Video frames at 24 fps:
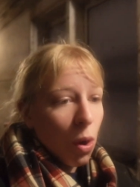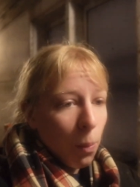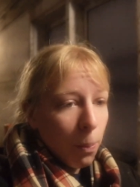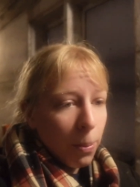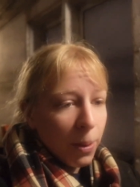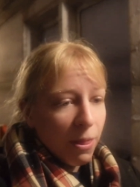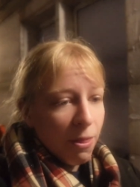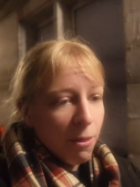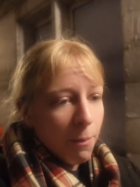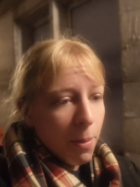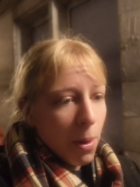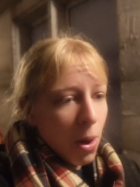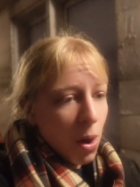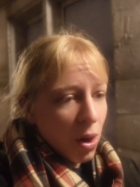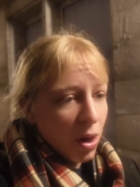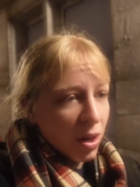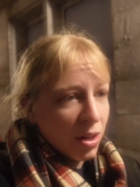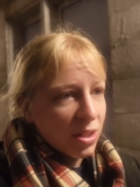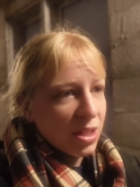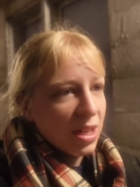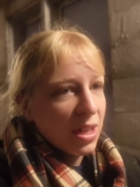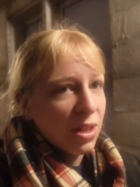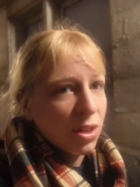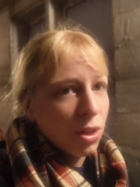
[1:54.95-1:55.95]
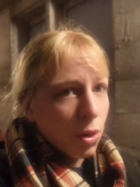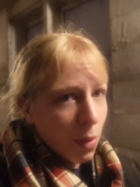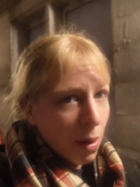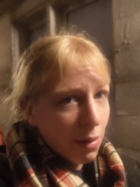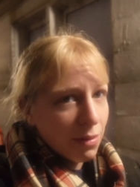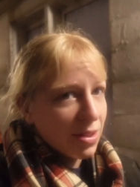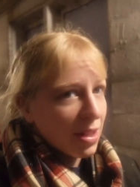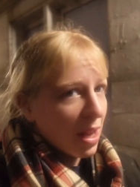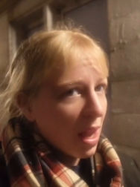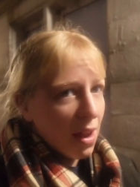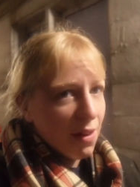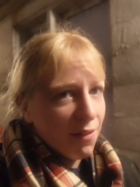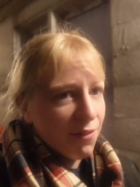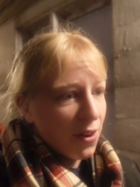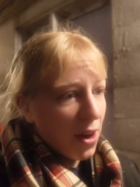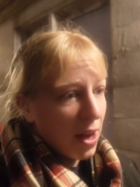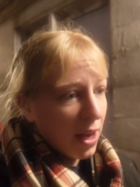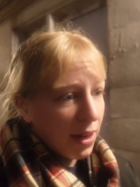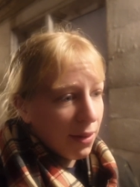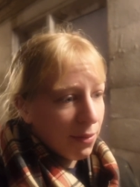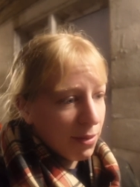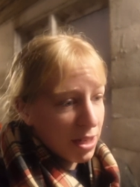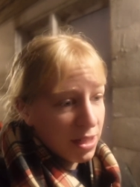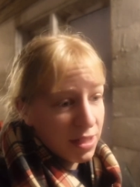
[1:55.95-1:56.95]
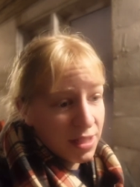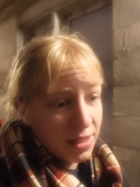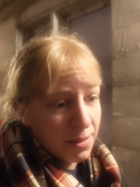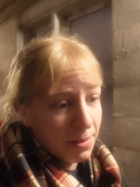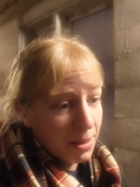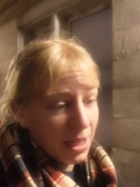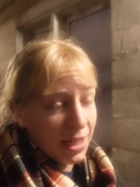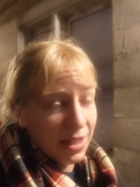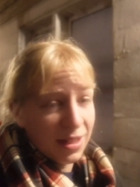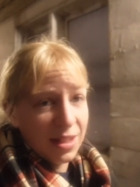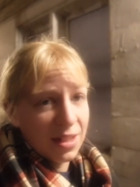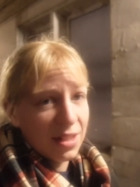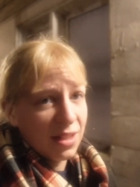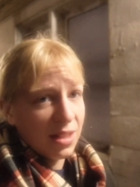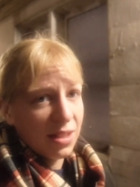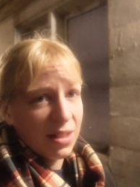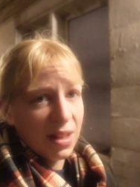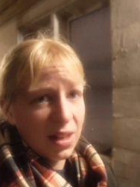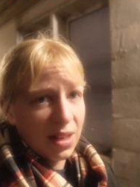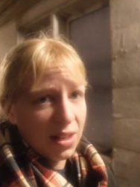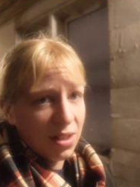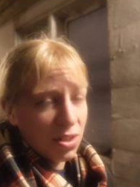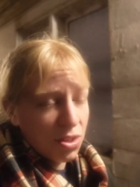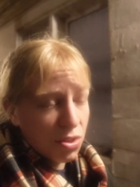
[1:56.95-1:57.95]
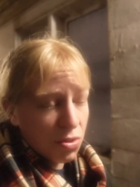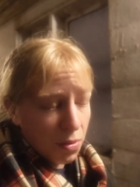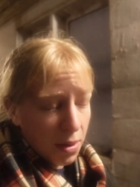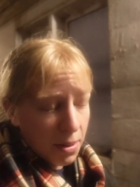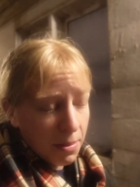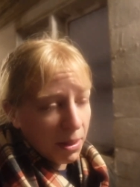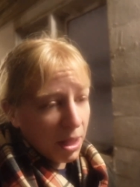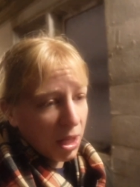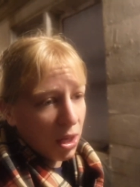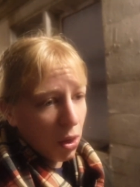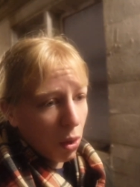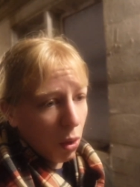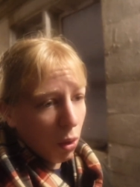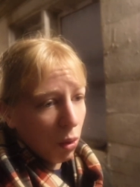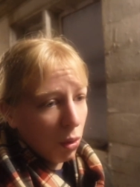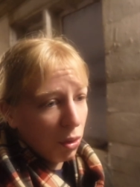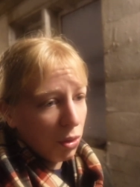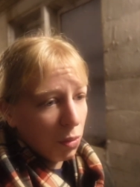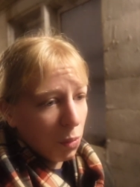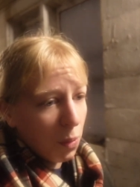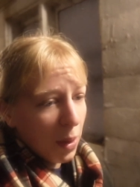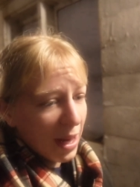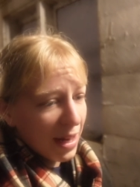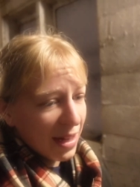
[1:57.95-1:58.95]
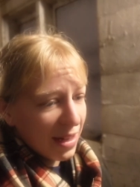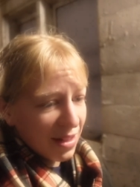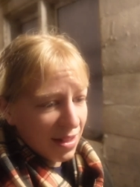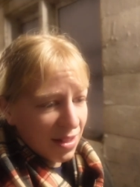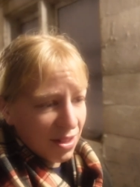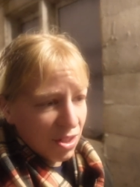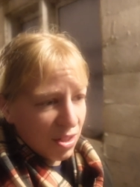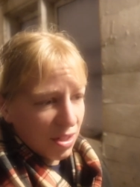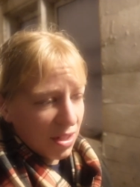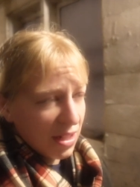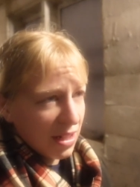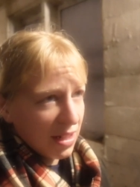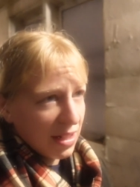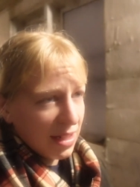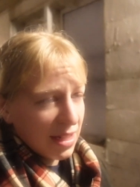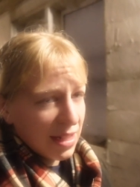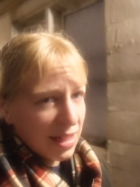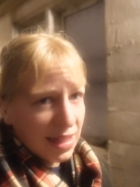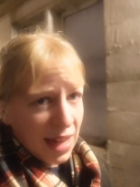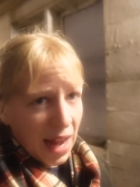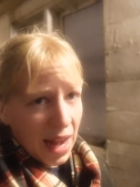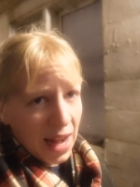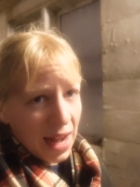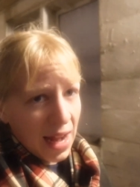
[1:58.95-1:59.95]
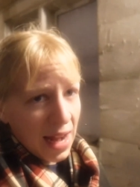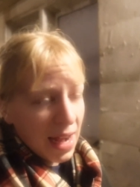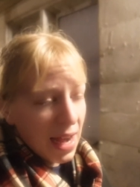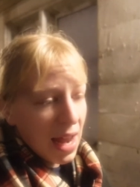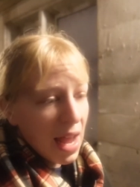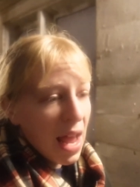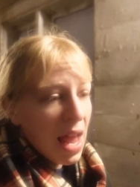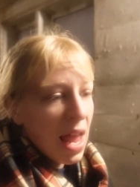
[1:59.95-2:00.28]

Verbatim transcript: open the barn to go outside for any reason because it is extremely cold. The wind is just insane.